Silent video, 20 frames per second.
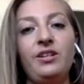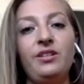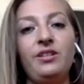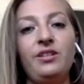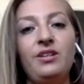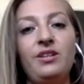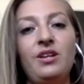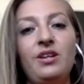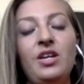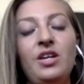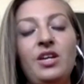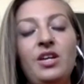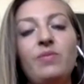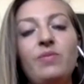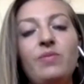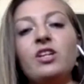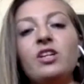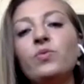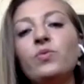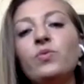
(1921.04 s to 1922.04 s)
Because when you
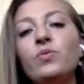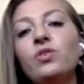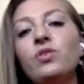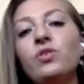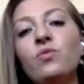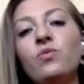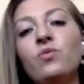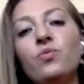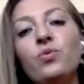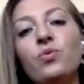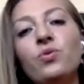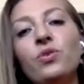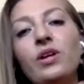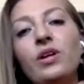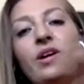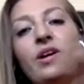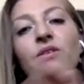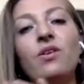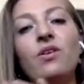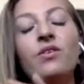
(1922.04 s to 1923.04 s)
can rule out all
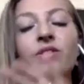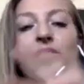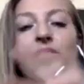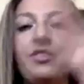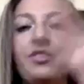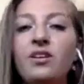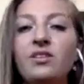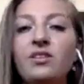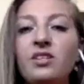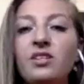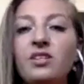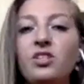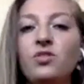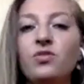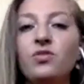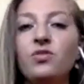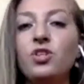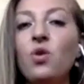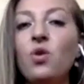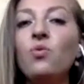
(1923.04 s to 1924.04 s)
the things that you
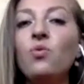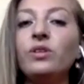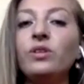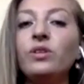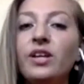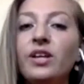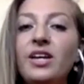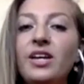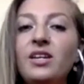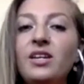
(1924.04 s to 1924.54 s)
don't like,